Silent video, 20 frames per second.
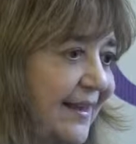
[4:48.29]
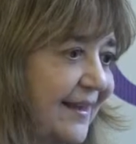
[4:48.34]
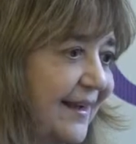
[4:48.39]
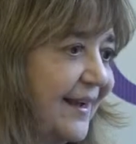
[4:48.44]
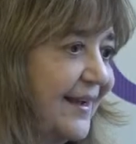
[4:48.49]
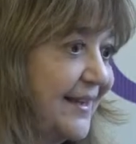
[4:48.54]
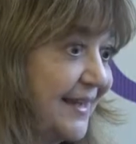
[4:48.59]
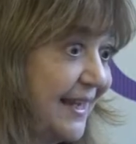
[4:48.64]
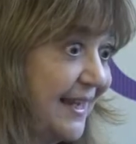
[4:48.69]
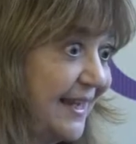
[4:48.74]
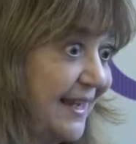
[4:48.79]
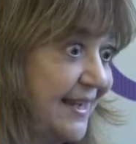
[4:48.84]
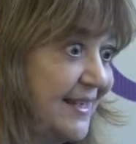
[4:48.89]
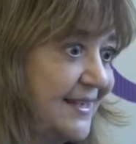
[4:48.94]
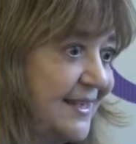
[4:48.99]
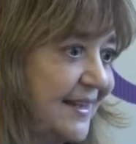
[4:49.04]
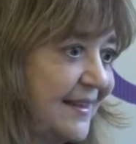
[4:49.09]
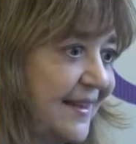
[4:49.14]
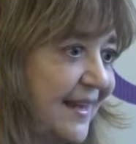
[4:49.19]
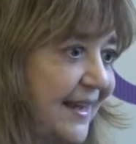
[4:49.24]

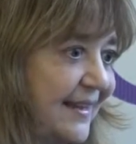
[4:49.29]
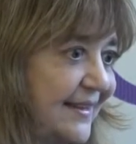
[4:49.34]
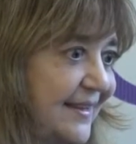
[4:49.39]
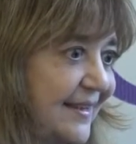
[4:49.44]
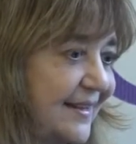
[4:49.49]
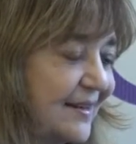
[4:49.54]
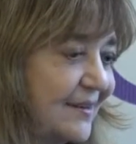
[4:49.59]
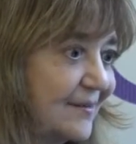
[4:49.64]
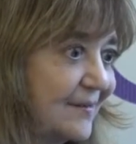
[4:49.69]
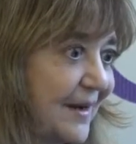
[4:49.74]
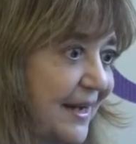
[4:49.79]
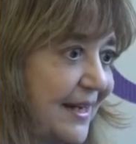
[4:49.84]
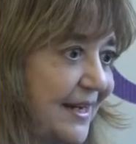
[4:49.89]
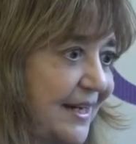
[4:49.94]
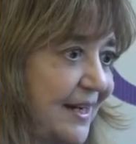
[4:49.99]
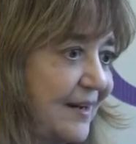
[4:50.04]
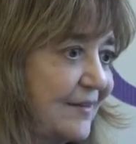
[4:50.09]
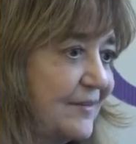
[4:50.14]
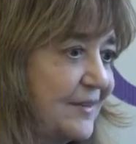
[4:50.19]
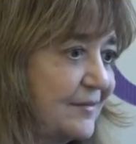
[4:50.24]
again that the
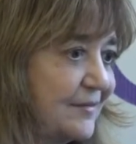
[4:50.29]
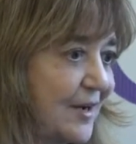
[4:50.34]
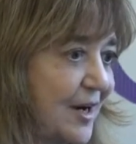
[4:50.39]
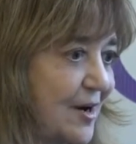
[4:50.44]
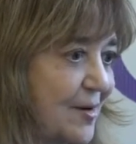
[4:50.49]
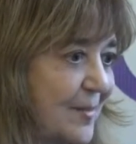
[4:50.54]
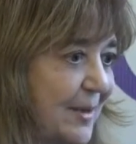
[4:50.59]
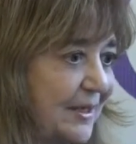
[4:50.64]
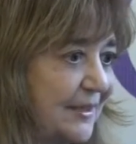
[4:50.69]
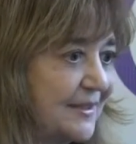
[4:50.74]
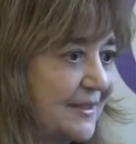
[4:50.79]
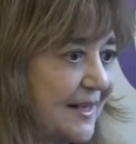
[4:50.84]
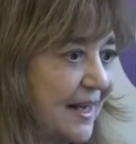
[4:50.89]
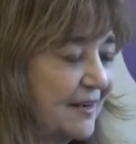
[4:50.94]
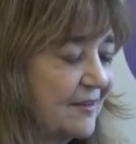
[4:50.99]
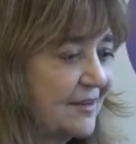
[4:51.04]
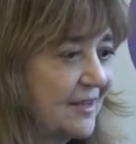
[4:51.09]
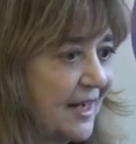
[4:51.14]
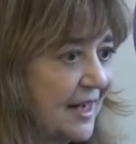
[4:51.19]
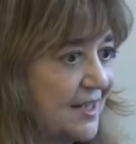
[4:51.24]
rate of environmental
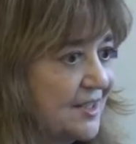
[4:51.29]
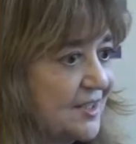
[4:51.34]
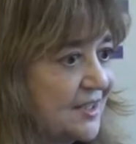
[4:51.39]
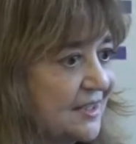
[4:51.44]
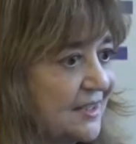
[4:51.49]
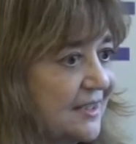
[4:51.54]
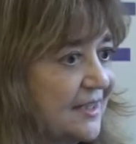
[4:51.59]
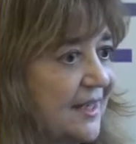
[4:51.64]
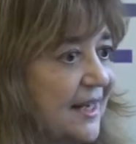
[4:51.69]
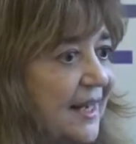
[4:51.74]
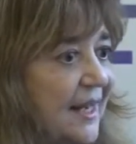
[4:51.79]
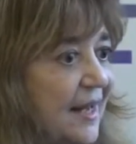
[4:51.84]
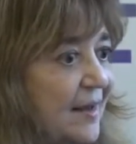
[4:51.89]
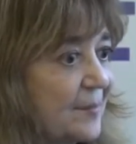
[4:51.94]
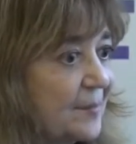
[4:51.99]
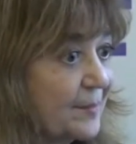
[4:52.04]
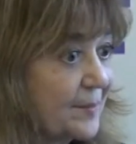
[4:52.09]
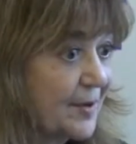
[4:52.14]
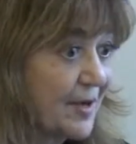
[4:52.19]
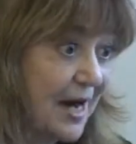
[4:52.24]
degradation
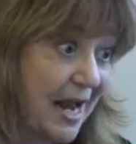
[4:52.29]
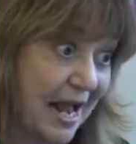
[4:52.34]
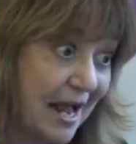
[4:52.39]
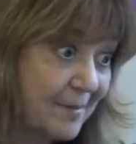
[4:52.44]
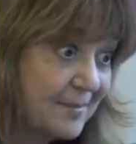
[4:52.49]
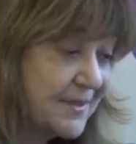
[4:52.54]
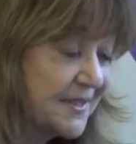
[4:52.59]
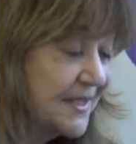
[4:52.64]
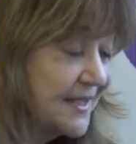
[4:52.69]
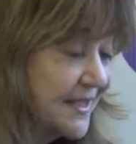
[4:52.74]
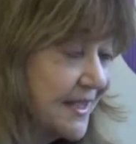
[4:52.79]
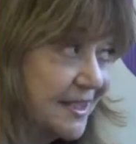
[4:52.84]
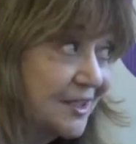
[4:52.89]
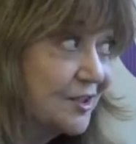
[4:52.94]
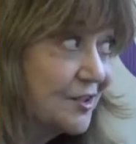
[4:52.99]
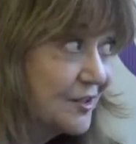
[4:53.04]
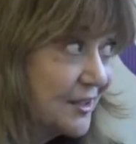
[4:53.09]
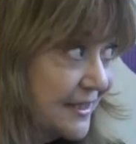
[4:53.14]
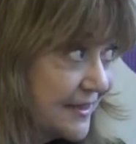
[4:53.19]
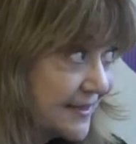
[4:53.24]
perhaps is
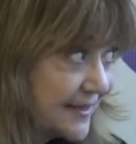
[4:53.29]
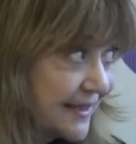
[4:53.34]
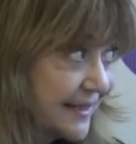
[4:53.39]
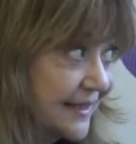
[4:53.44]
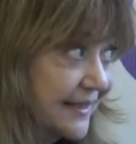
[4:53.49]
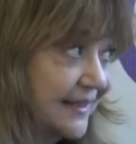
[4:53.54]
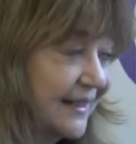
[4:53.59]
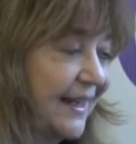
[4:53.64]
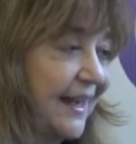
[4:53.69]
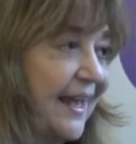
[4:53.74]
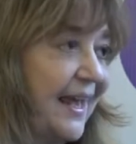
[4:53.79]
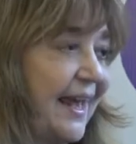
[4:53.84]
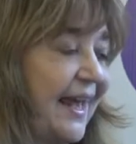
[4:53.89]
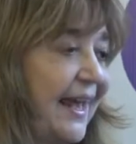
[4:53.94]
increasing.